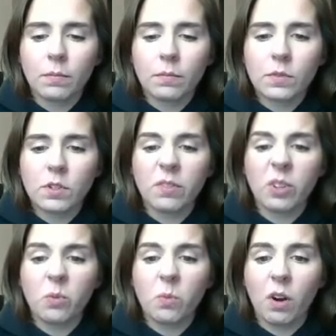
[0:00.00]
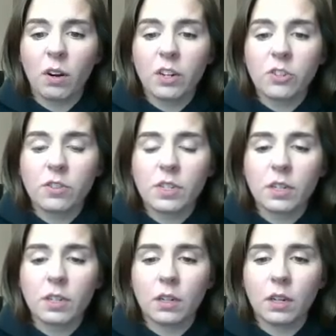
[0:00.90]
So if you are
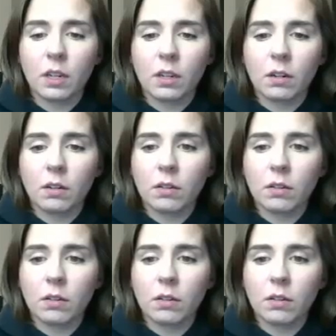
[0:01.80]
interested in